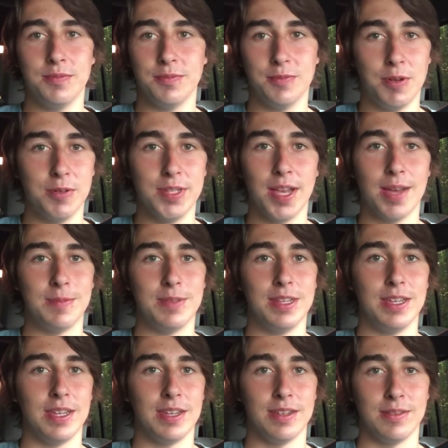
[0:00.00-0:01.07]
what was
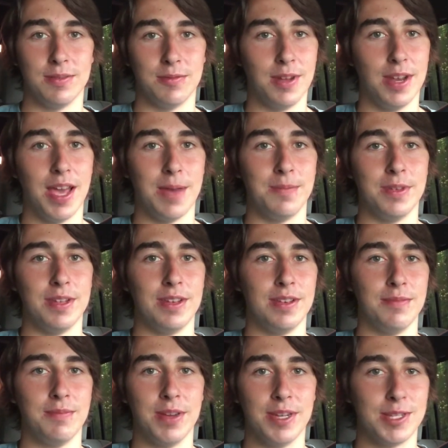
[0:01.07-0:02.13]
happening, what happened,
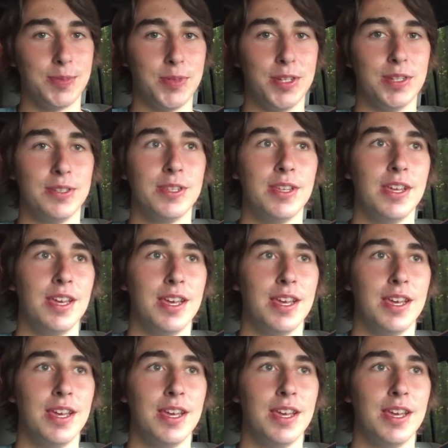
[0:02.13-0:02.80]
my experience.